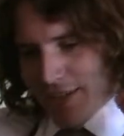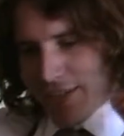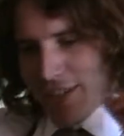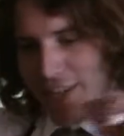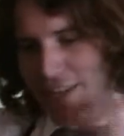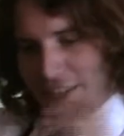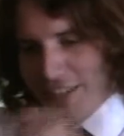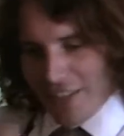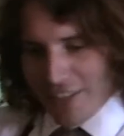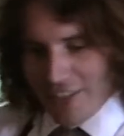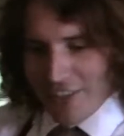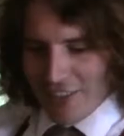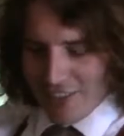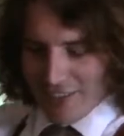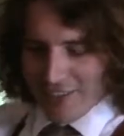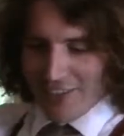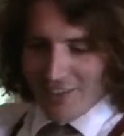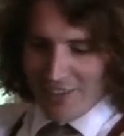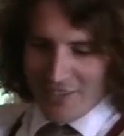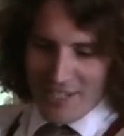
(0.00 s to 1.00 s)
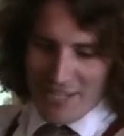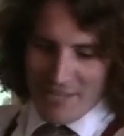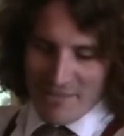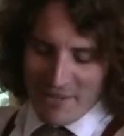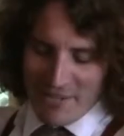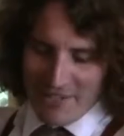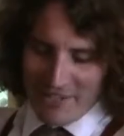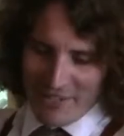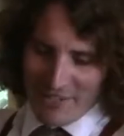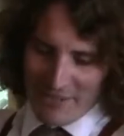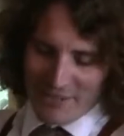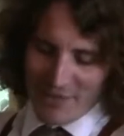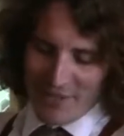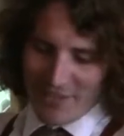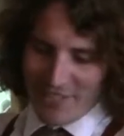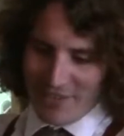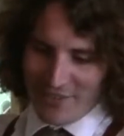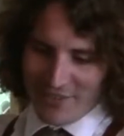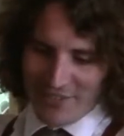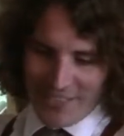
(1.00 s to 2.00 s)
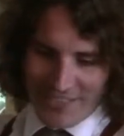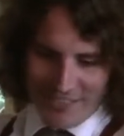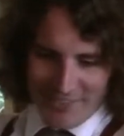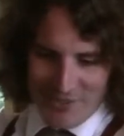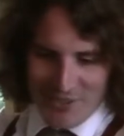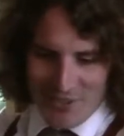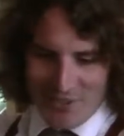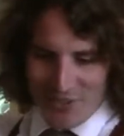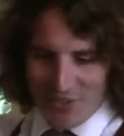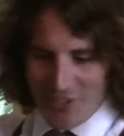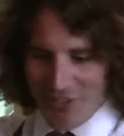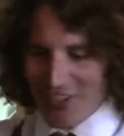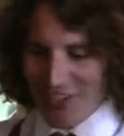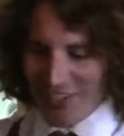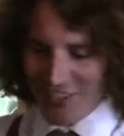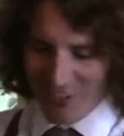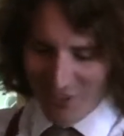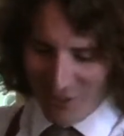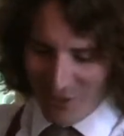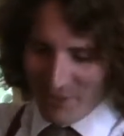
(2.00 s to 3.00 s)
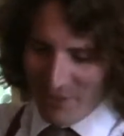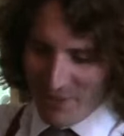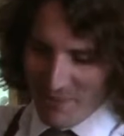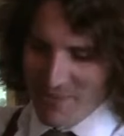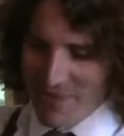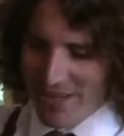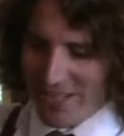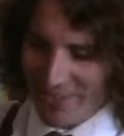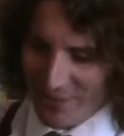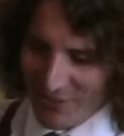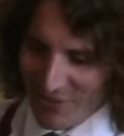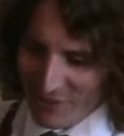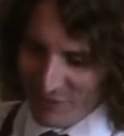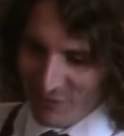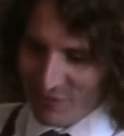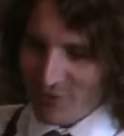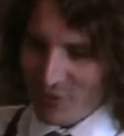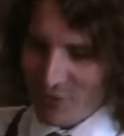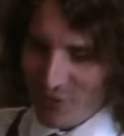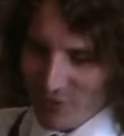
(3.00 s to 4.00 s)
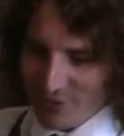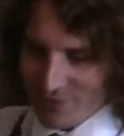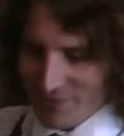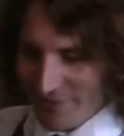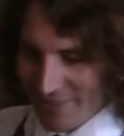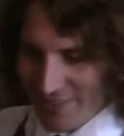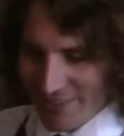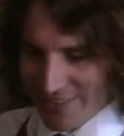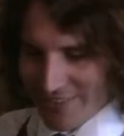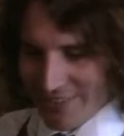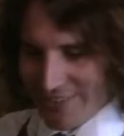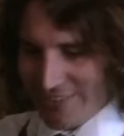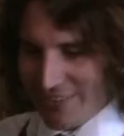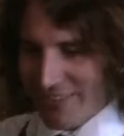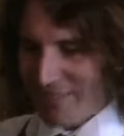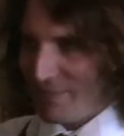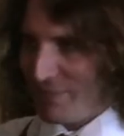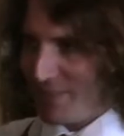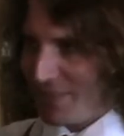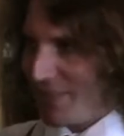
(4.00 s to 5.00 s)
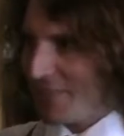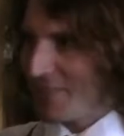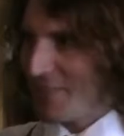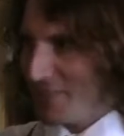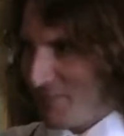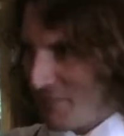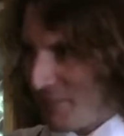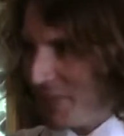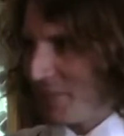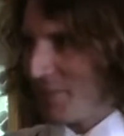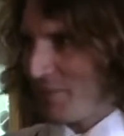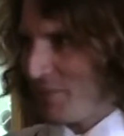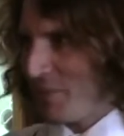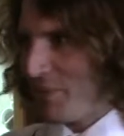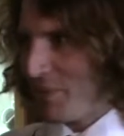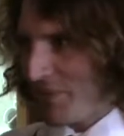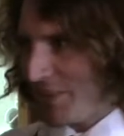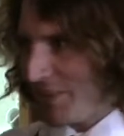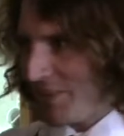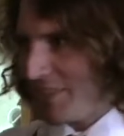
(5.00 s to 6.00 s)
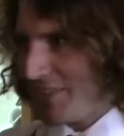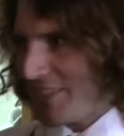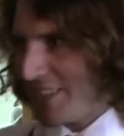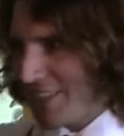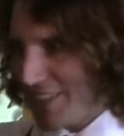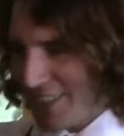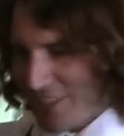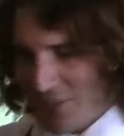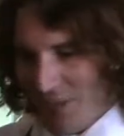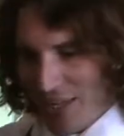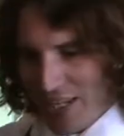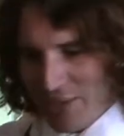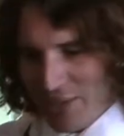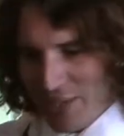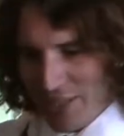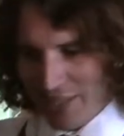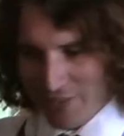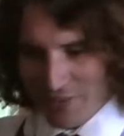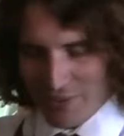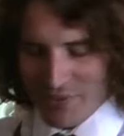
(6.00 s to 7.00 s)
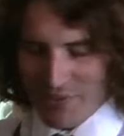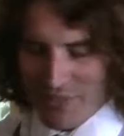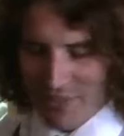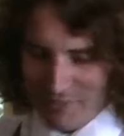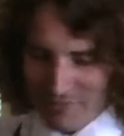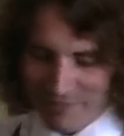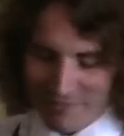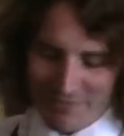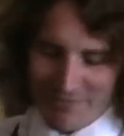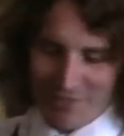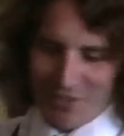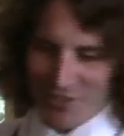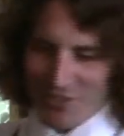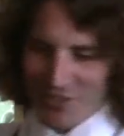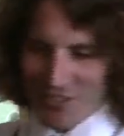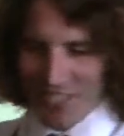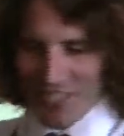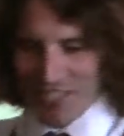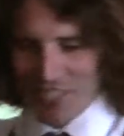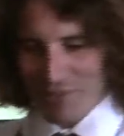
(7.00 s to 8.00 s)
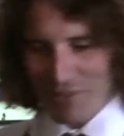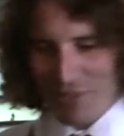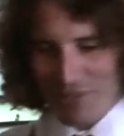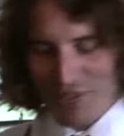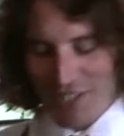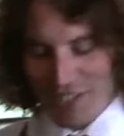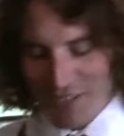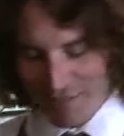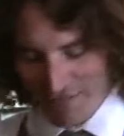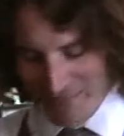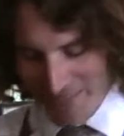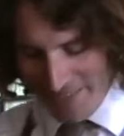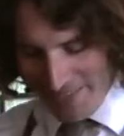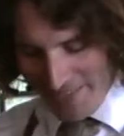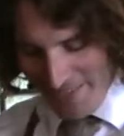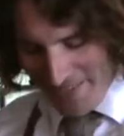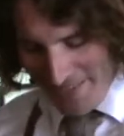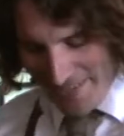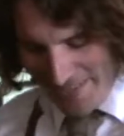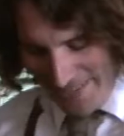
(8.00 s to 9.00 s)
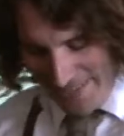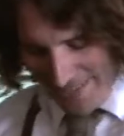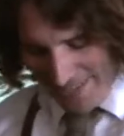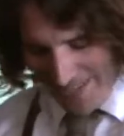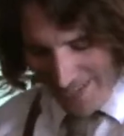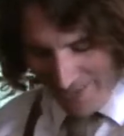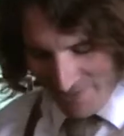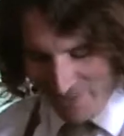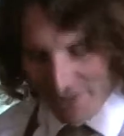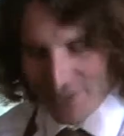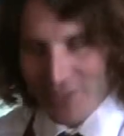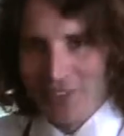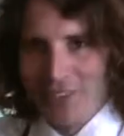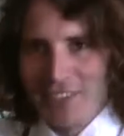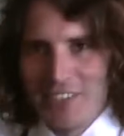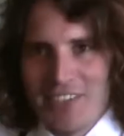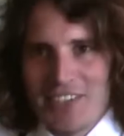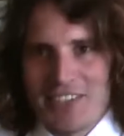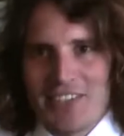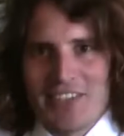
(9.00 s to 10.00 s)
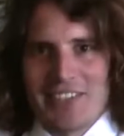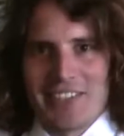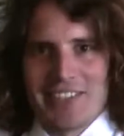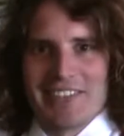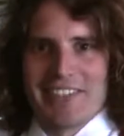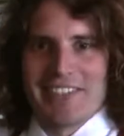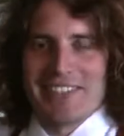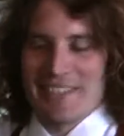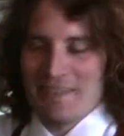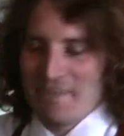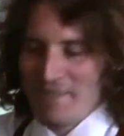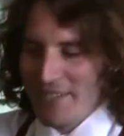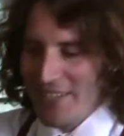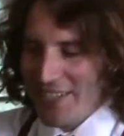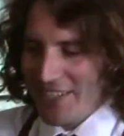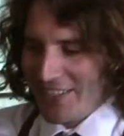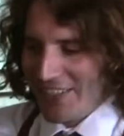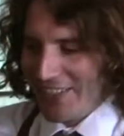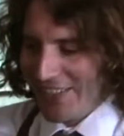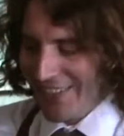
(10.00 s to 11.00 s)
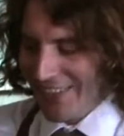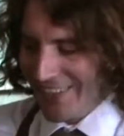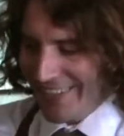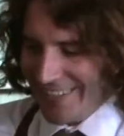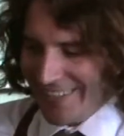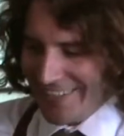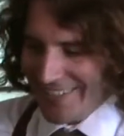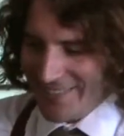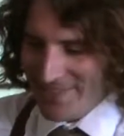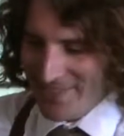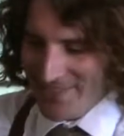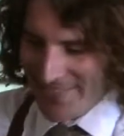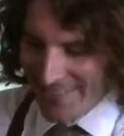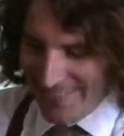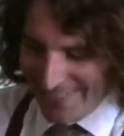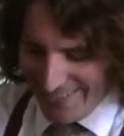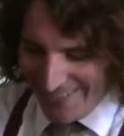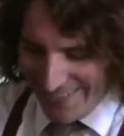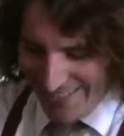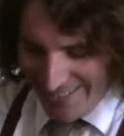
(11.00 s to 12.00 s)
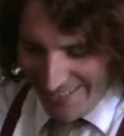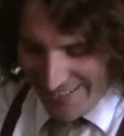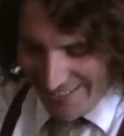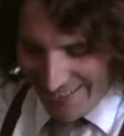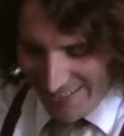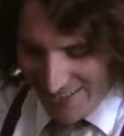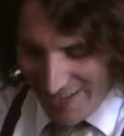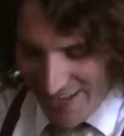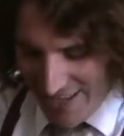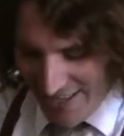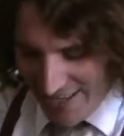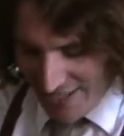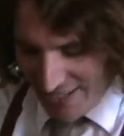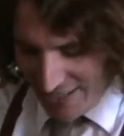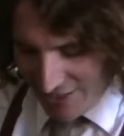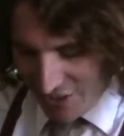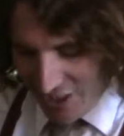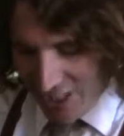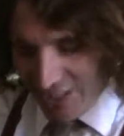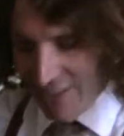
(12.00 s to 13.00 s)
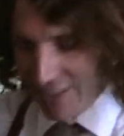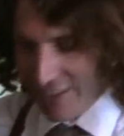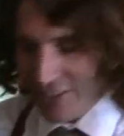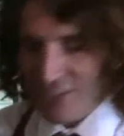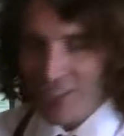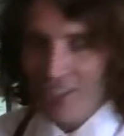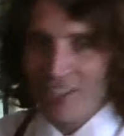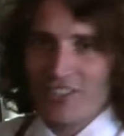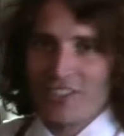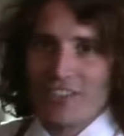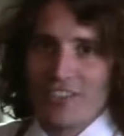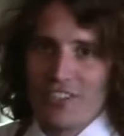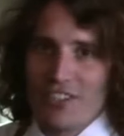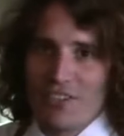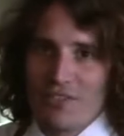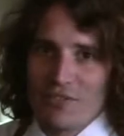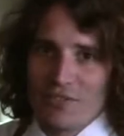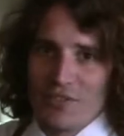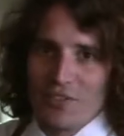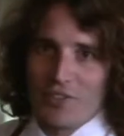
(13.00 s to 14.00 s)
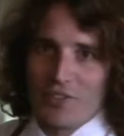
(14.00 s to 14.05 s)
Yeah, that kind of style, yeah, but it's funny over there. You saw a guy chopping meat on the floor, just proper in a little alleyway with lots of dead animals around him. It's not the nicest thing to see, but there you go. So yeah, then Jason judged our